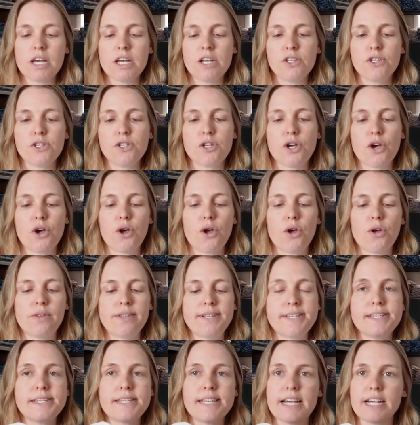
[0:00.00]
So
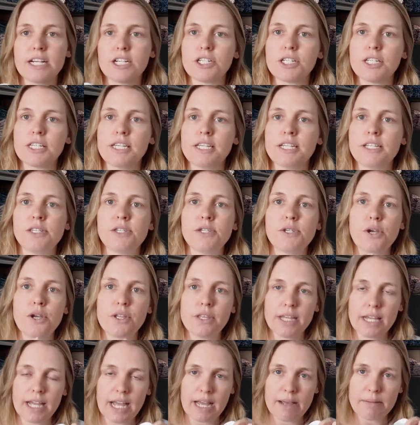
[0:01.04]
this is actually the insert
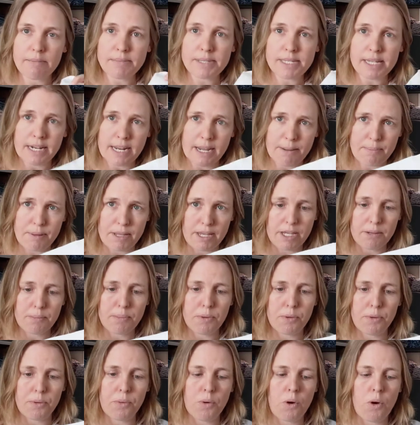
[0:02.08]
that comes in our
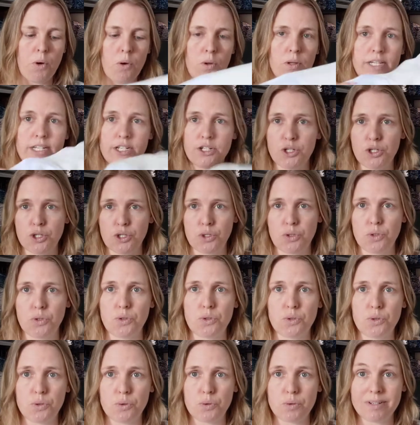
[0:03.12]
Peekaboo all
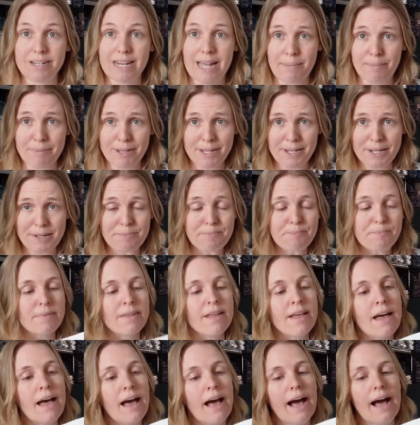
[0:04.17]
into nappy.
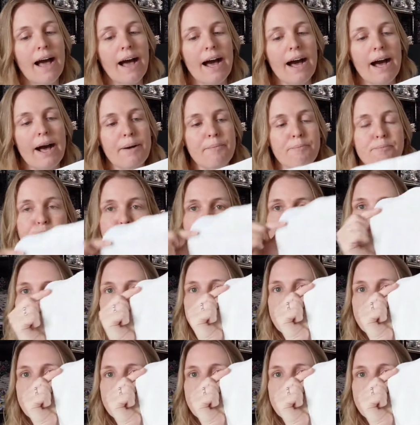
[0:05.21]
Um,